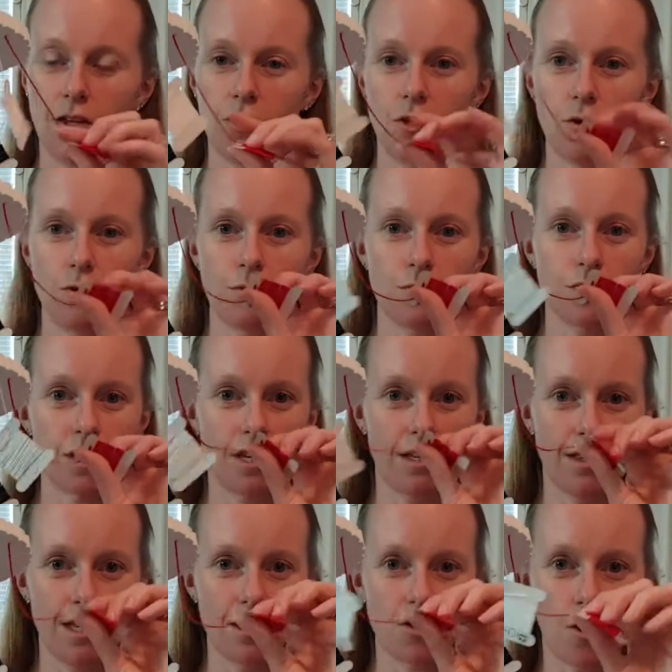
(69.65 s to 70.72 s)
use,
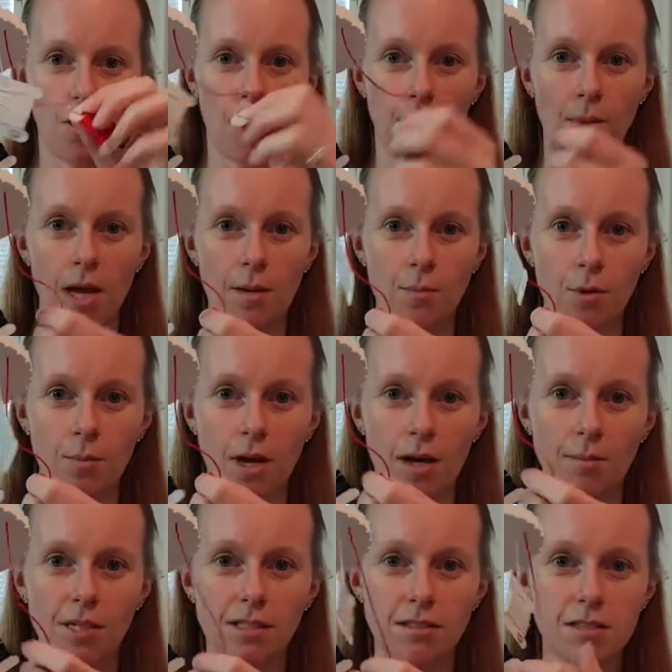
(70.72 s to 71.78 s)
these are paper
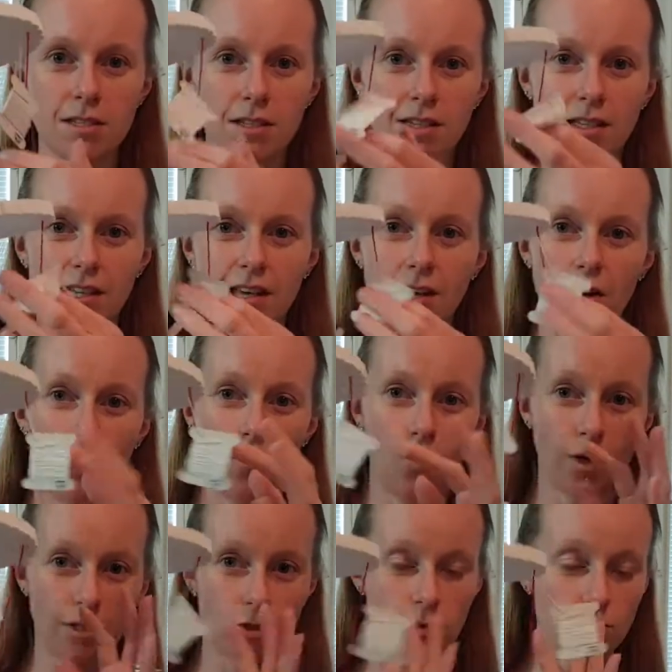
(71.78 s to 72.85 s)
bobbins,
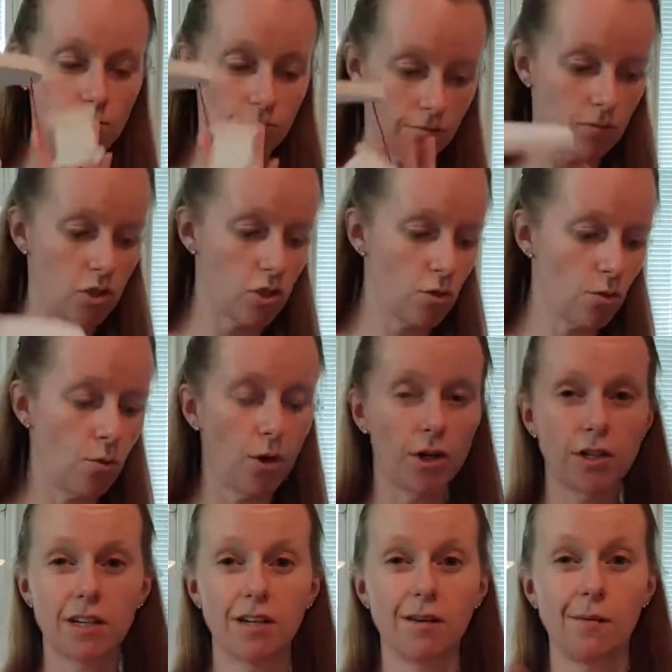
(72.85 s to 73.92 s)
which do
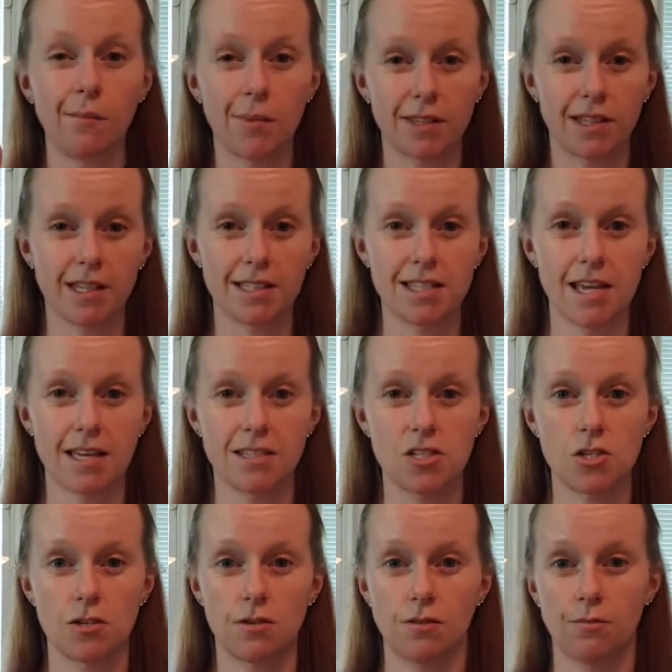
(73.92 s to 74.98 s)
work, but they tend
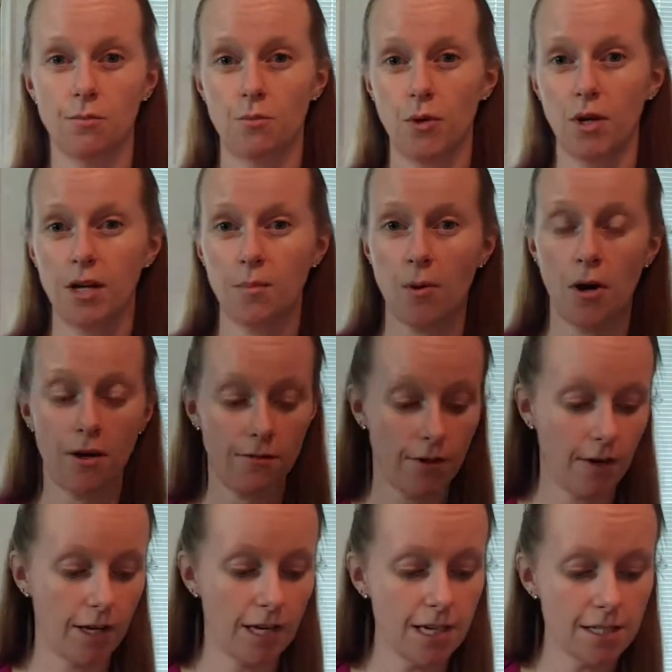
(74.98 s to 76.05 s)
to break apart
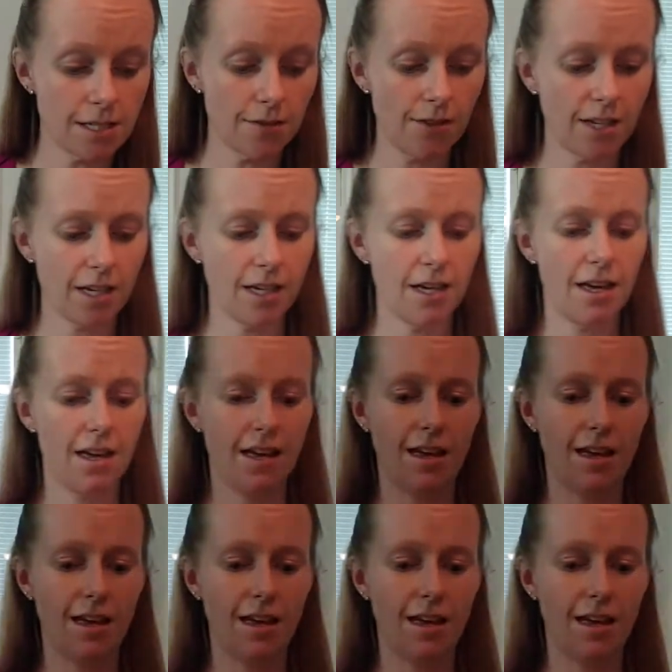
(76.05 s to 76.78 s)
very easily,